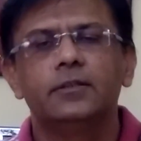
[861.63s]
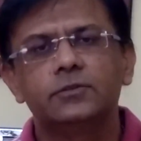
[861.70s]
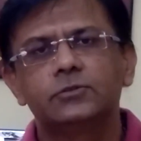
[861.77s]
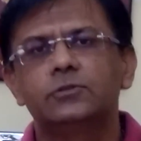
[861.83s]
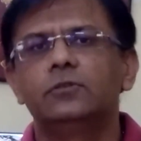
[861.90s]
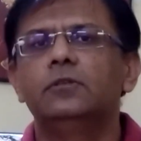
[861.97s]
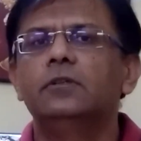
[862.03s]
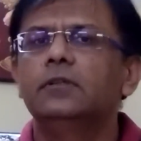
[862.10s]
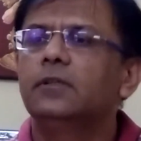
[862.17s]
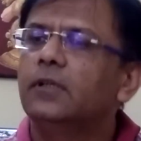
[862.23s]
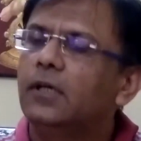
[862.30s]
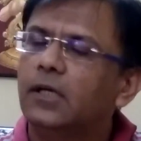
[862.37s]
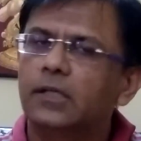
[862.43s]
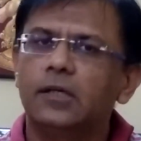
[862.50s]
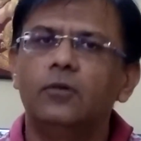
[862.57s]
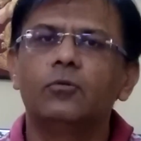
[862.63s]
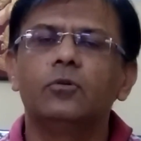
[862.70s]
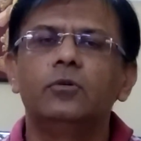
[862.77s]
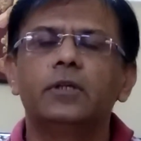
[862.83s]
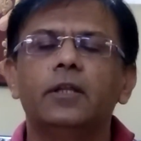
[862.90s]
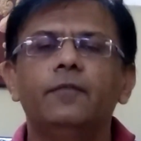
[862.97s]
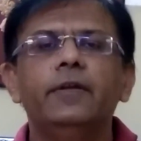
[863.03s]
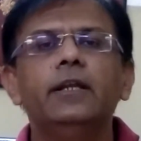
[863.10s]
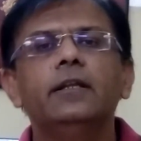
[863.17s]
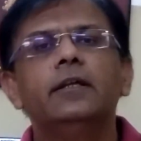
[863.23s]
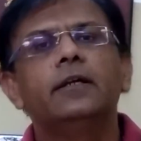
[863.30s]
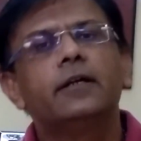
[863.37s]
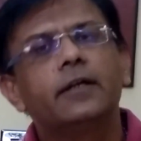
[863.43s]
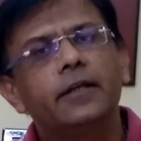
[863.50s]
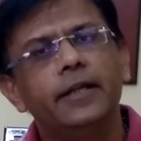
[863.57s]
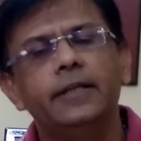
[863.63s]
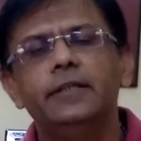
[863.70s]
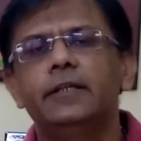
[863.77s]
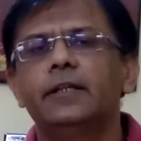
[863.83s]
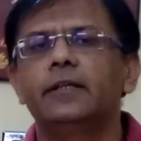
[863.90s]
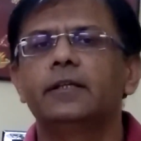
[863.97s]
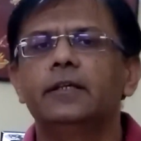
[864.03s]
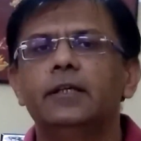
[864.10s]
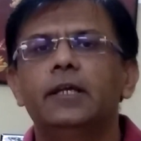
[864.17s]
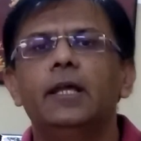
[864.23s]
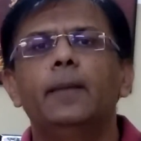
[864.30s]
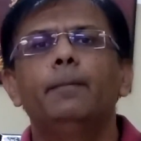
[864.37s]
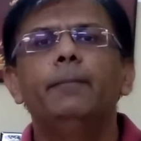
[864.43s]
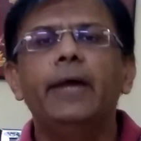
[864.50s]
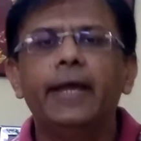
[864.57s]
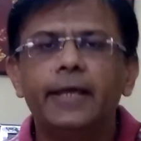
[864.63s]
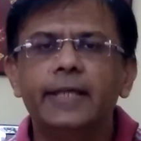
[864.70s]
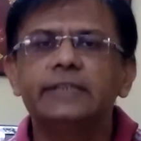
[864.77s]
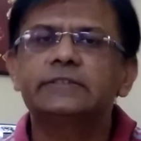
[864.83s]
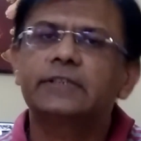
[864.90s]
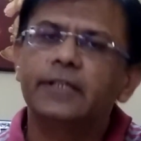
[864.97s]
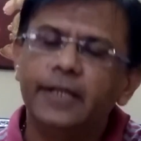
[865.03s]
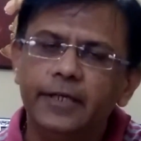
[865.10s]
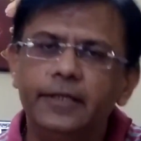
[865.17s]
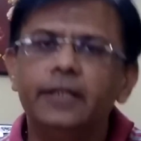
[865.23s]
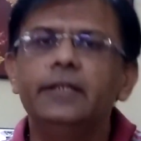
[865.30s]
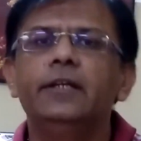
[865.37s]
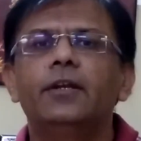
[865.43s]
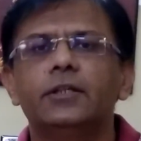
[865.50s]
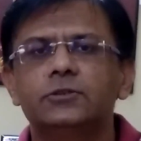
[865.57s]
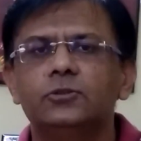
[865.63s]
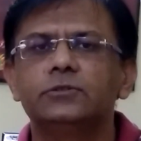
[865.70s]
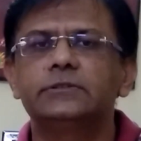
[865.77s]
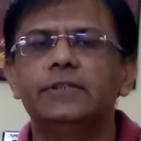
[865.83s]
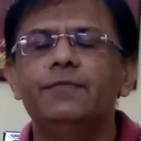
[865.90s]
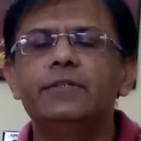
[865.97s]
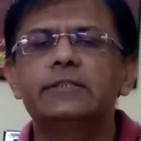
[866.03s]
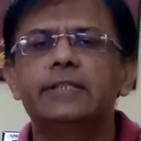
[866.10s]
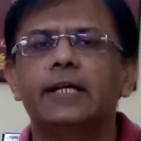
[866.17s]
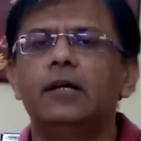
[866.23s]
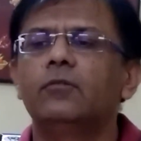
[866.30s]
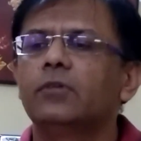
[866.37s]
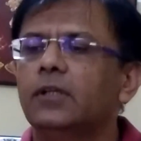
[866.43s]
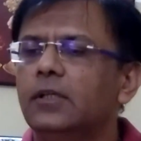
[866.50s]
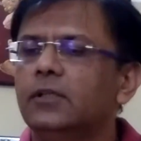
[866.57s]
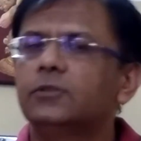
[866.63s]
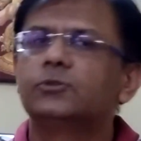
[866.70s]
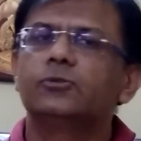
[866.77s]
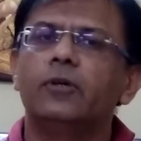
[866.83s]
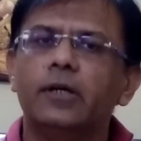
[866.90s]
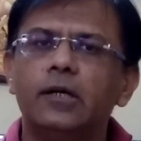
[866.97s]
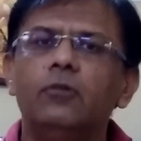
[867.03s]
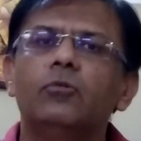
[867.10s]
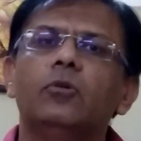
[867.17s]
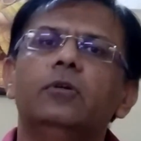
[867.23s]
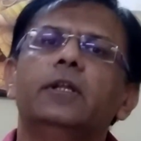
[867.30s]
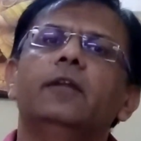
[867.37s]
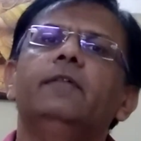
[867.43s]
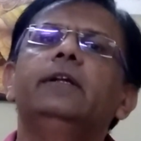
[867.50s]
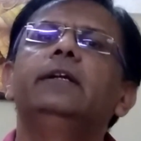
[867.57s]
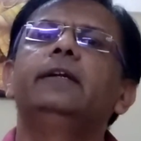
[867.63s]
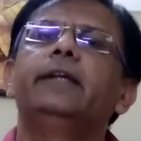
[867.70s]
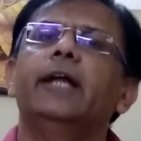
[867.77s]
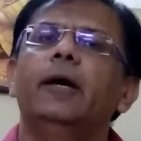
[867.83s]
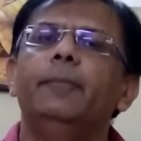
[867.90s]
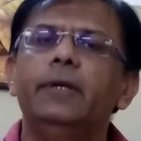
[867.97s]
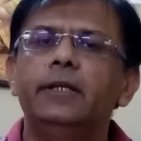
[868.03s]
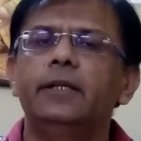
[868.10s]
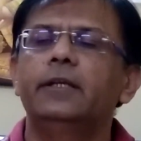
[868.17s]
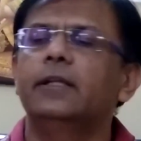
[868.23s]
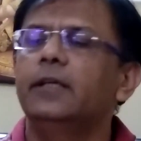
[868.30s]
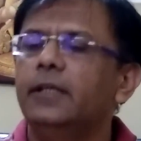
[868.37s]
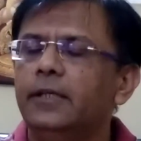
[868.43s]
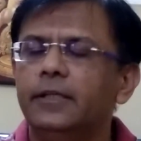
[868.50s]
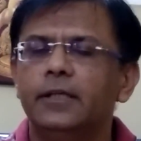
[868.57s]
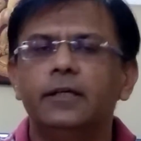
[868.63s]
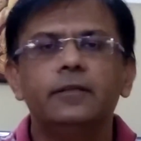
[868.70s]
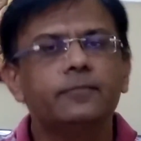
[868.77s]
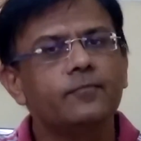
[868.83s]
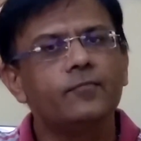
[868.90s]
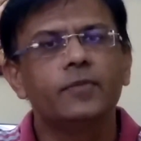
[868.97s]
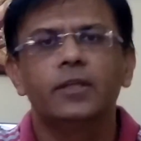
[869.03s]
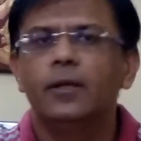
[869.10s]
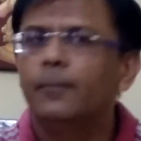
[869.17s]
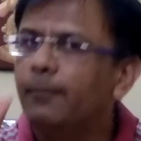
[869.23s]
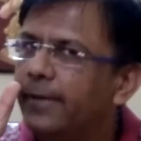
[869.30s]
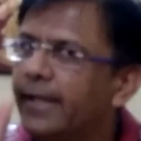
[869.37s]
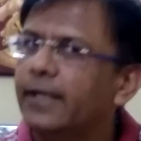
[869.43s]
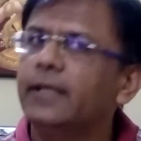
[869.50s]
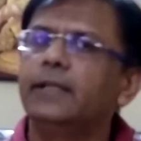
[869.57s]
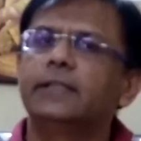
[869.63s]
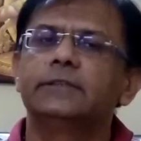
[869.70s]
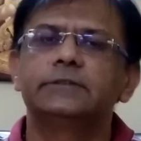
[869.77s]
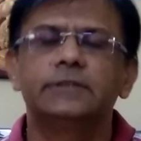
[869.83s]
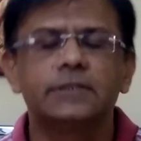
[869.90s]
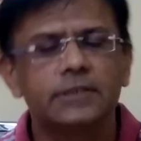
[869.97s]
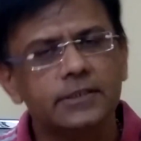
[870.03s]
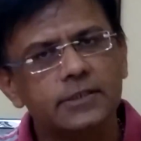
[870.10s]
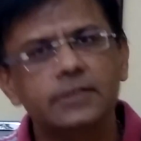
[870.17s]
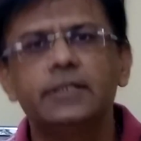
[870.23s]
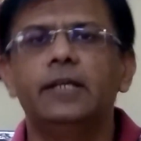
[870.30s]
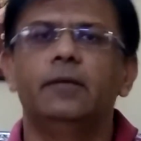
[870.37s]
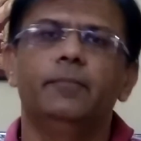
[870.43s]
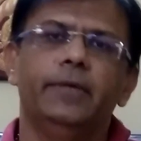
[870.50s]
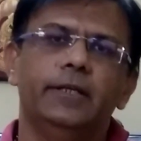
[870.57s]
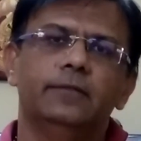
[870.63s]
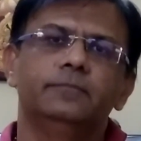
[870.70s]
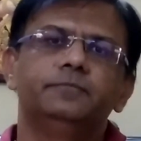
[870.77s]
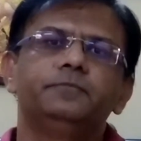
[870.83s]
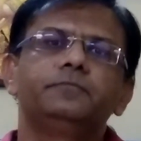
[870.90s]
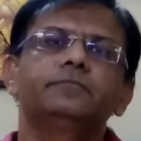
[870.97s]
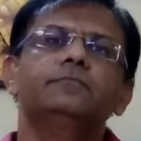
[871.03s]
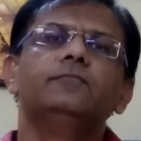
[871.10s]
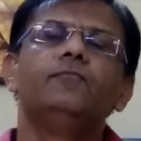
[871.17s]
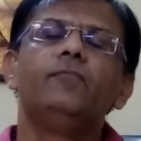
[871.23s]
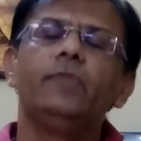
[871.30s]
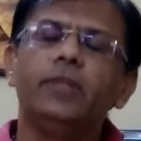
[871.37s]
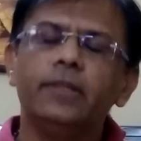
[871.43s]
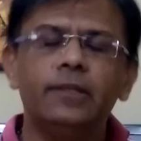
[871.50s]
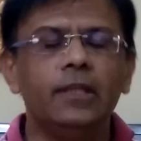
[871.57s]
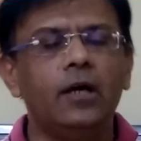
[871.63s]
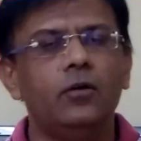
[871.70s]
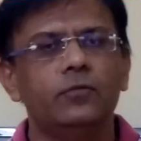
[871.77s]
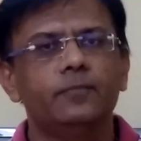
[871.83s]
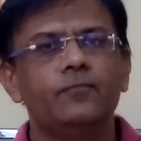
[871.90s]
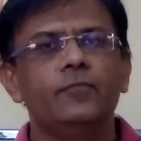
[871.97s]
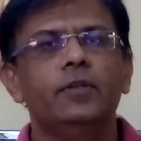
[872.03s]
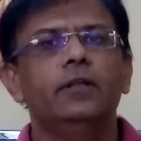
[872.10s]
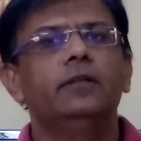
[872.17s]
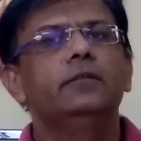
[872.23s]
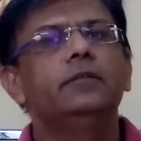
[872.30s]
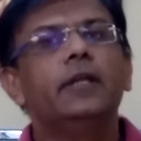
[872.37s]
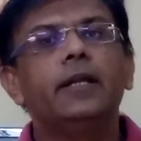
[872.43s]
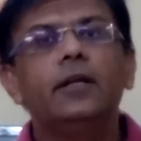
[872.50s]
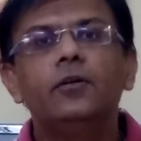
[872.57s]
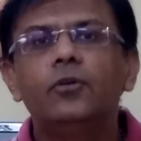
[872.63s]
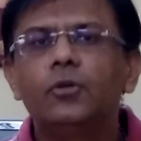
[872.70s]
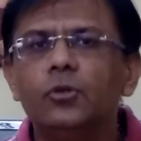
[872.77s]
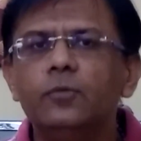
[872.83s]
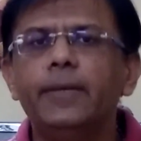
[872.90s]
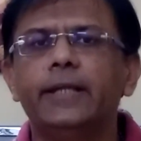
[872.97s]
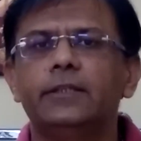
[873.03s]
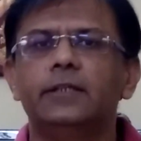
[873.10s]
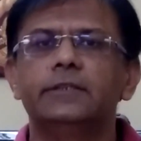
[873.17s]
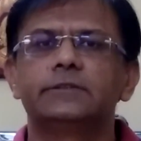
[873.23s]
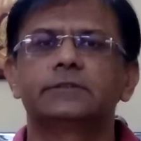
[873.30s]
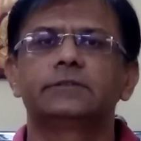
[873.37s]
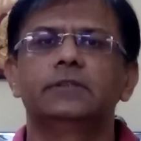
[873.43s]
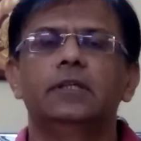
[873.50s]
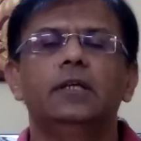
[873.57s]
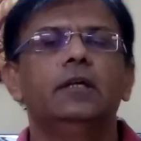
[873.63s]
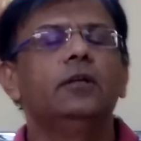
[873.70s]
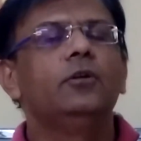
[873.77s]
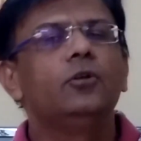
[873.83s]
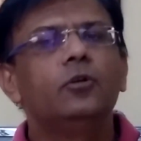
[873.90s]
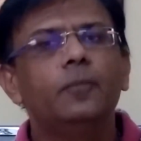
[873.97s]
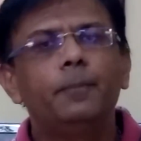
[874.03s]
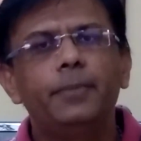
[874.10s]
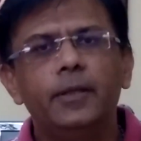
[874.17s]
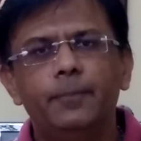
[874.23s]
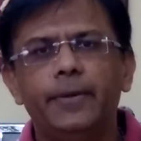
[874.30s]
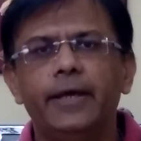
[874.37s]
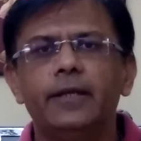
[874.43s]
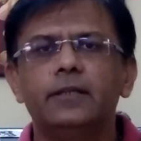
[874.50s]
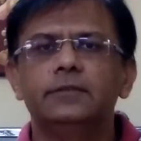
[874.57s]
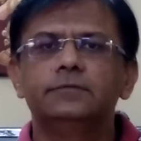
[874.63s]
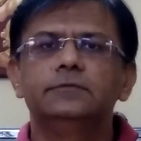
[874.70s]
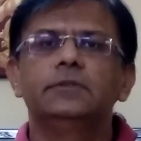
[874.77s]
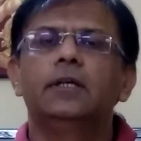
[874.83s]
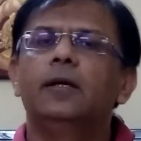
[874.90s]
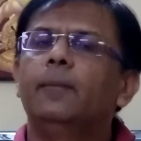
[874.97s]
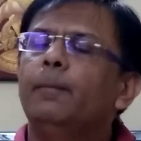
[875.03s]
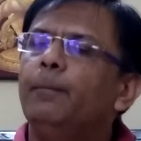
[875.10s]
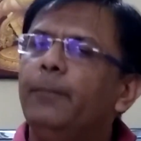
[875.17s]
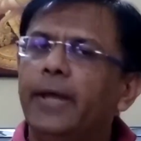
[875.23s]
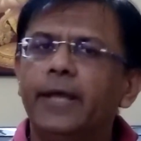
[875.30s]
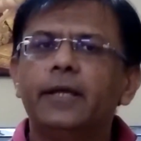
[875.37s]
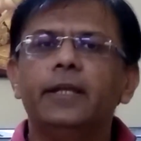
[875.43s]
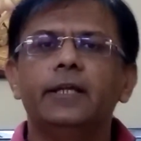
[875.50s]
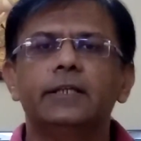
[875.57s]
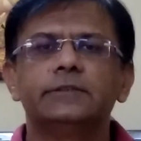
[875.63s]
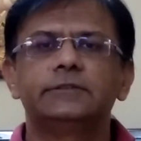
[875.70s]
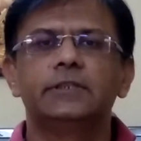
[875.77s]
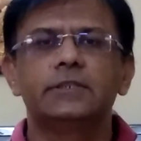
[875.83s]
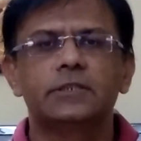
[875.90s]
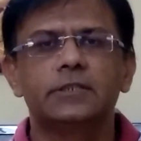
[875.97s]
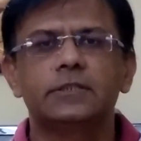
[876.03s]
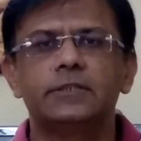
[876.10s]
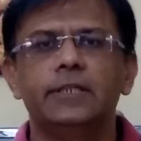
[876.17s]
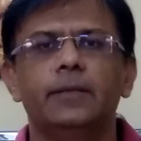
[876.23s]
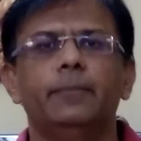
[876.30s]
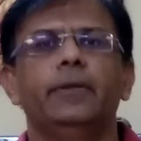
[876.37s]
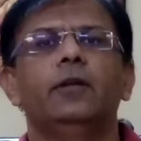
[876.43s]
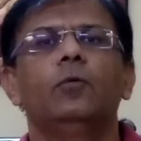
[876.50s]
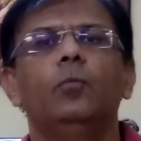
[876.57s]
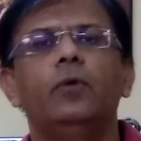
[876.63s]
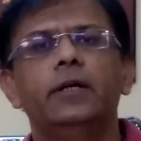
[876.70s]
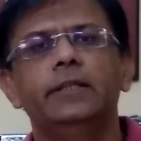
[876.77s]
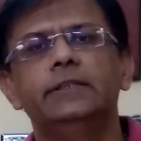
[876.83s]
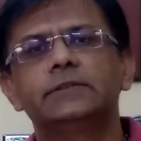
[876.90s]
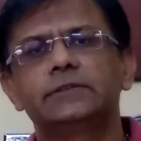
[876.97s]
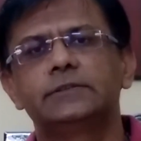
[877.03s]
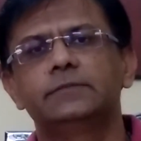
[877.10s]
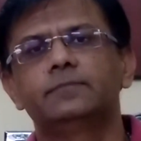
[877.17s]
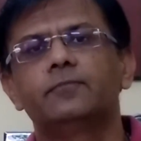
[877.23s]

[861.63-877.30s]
So account holder will credit it. Bank has credited interest on savings account, so account holder will debit it in a bank reconciliation statement. Now, there are two methods to prepare bank reconciliation statement. One is